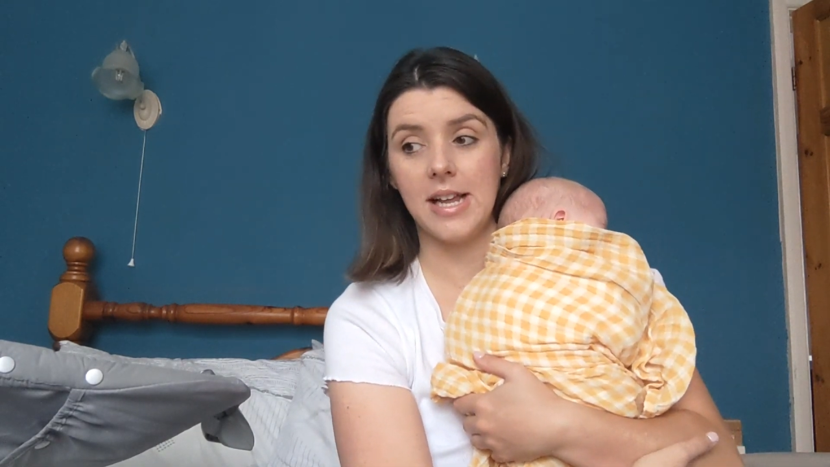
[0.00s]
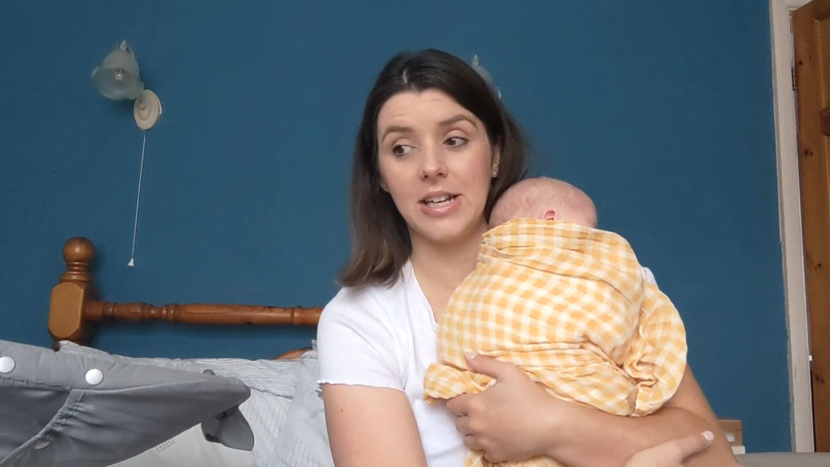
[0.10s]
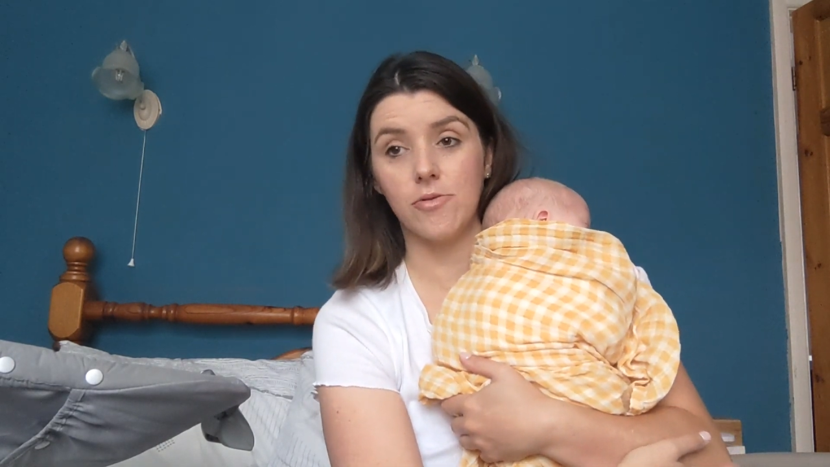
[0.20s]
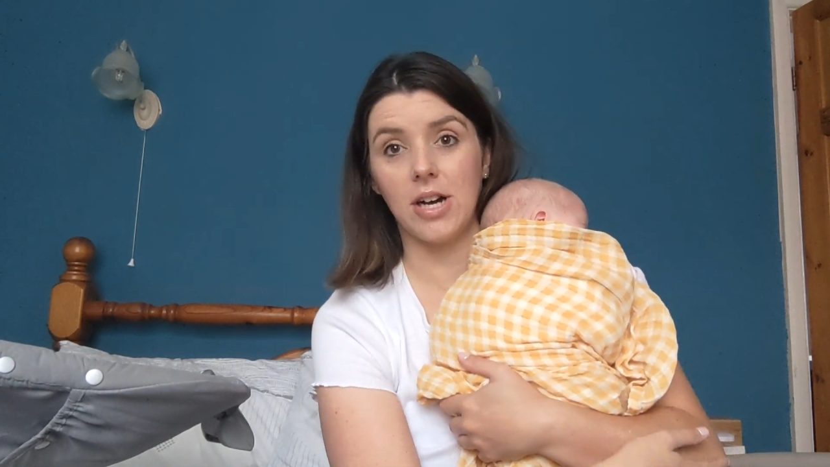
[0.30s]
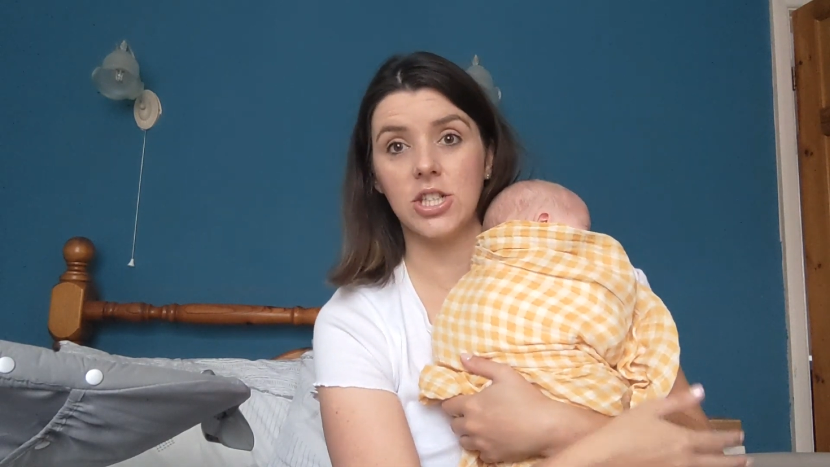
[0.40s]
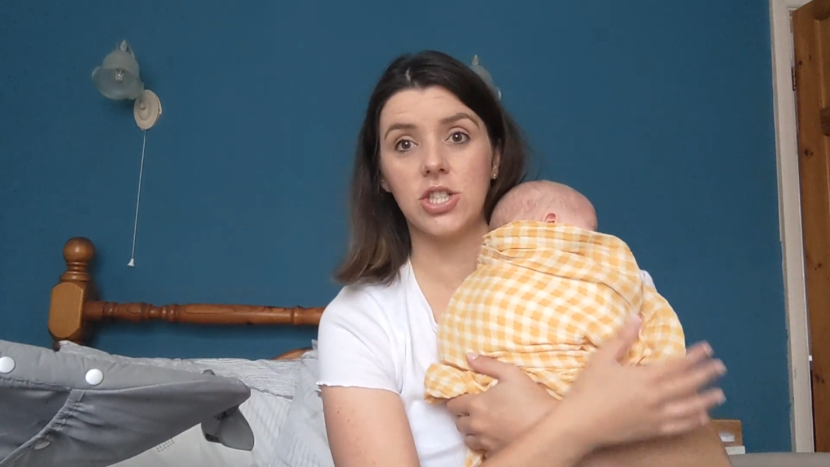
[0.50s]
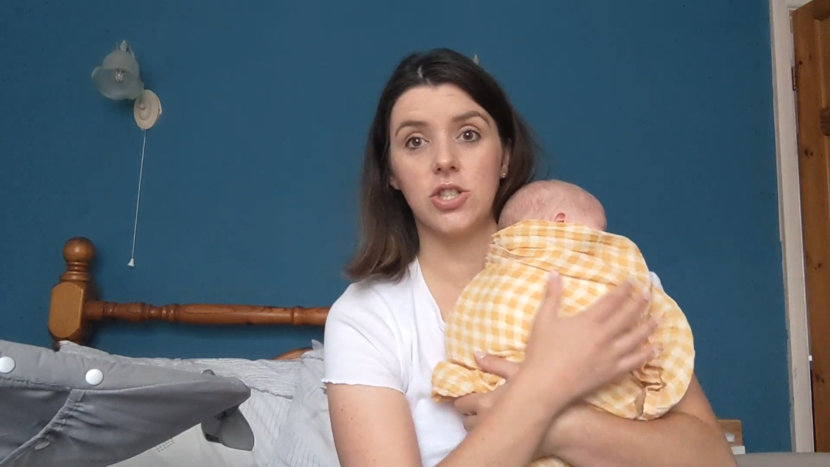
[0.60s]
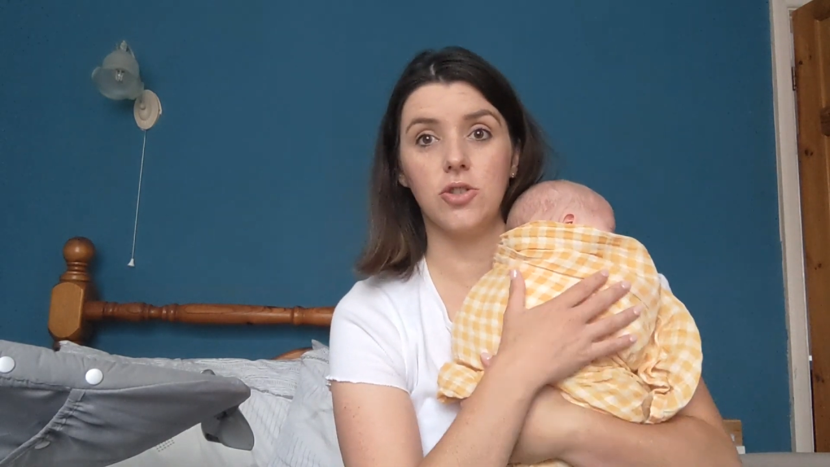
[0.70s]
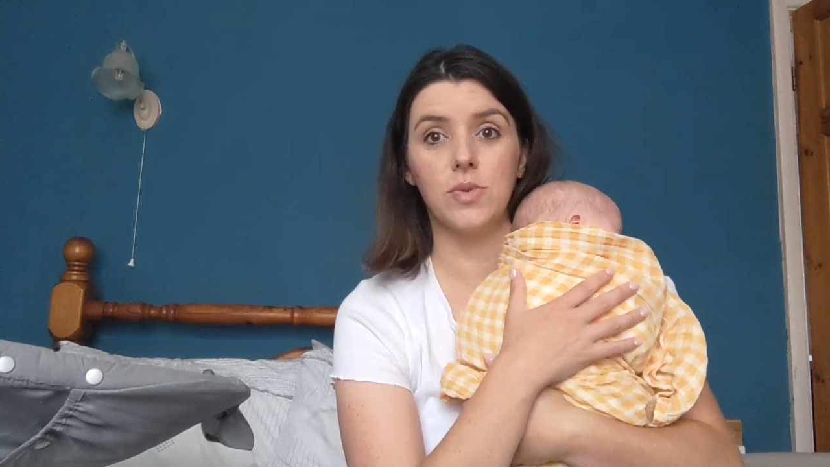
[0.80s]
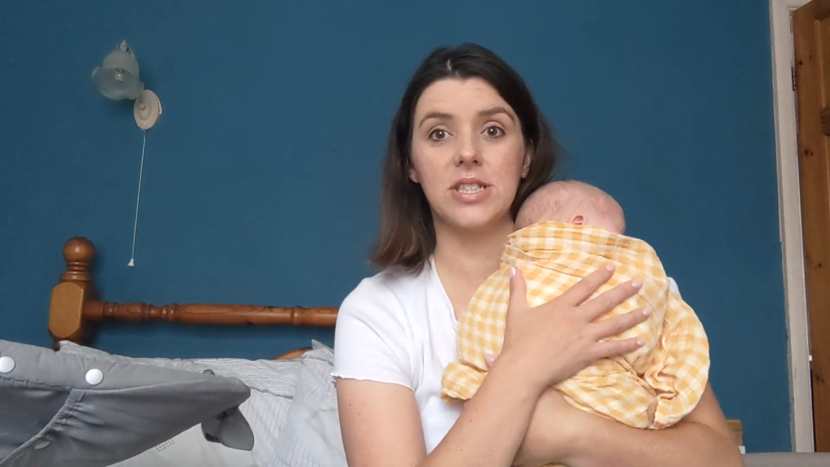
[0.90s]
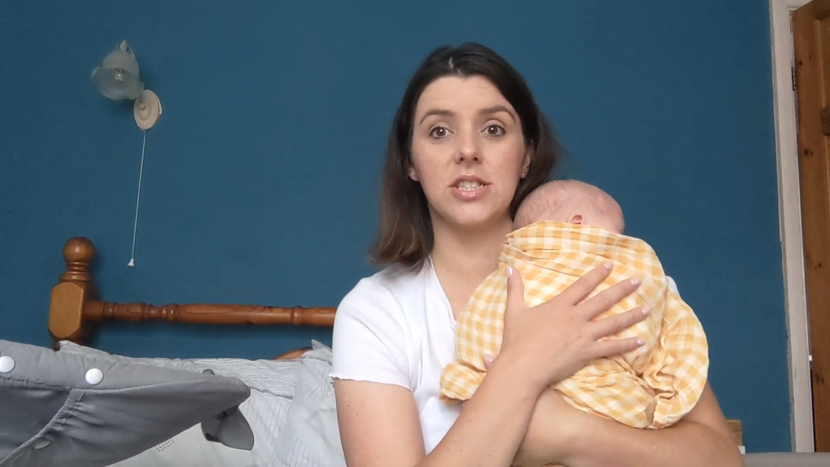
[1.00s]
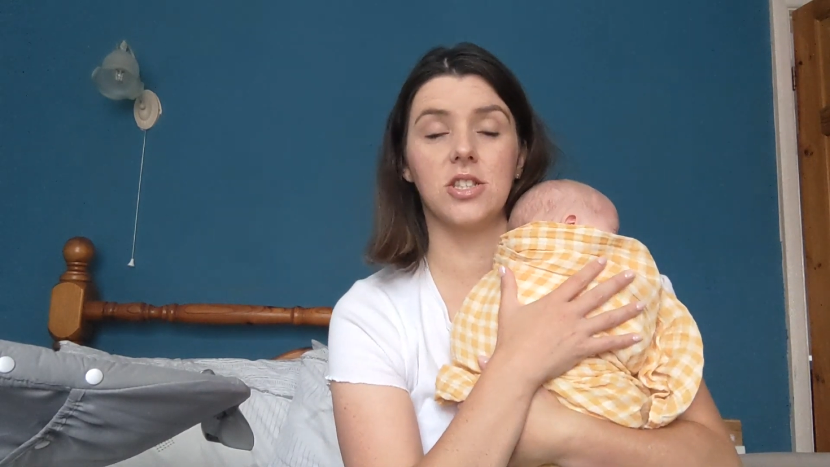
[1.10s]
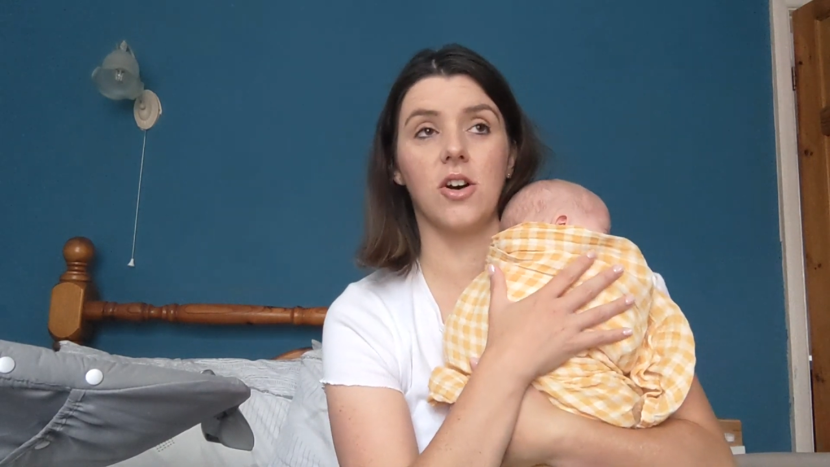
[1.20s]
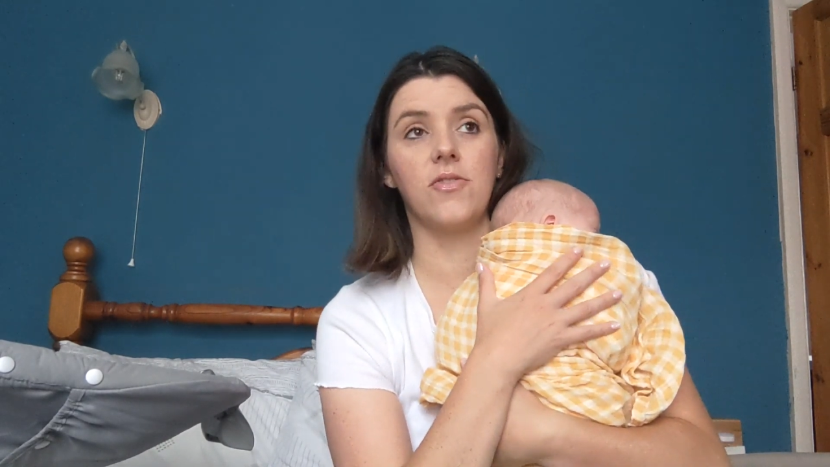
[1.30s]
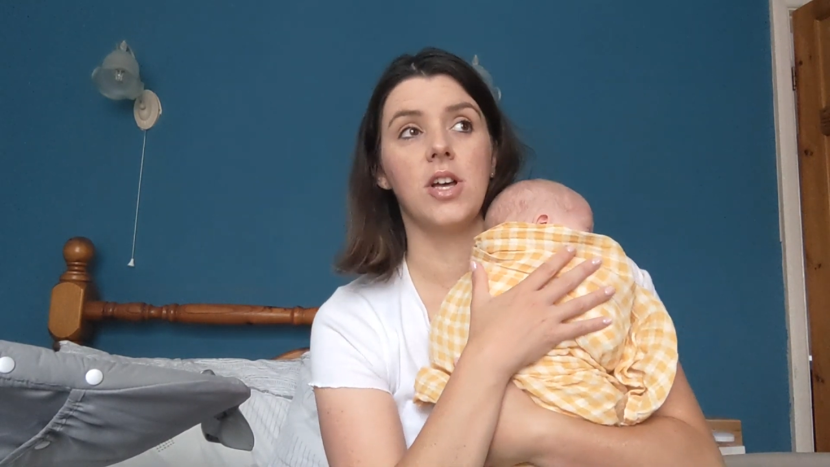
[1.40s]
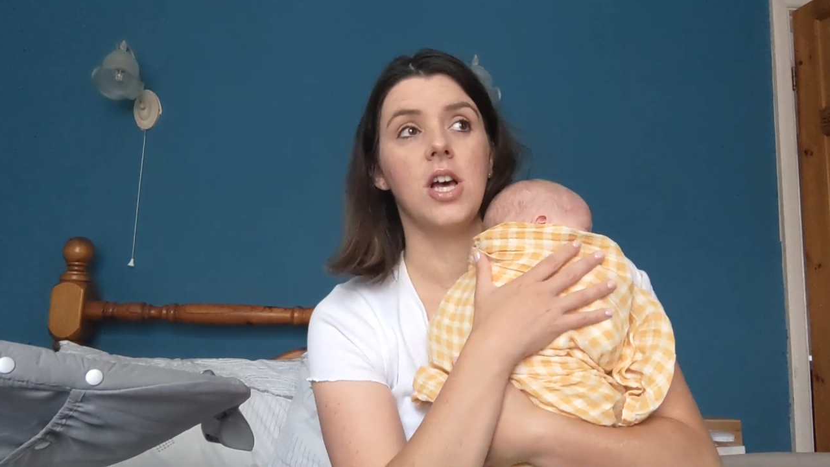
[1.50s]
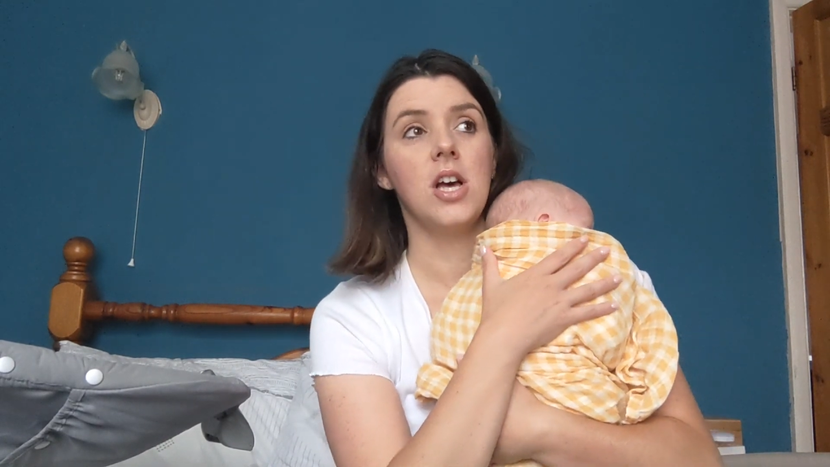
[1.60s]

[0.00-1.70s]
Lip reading: in a rush to whisk us off